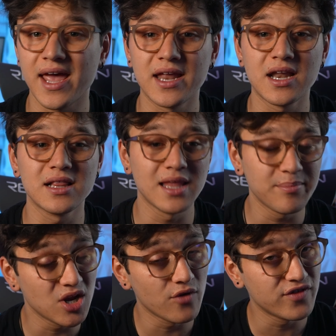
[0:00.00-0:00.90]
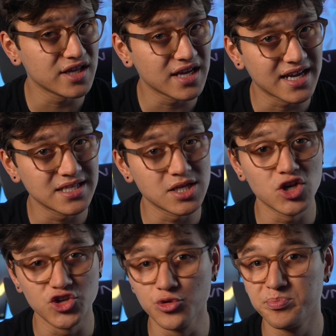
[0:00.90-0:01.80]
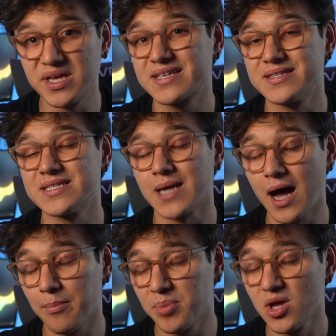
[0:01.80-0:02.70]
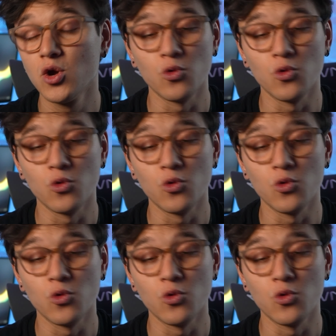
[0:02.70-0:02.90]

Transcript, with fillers: And let me know if any of you guys do pick this up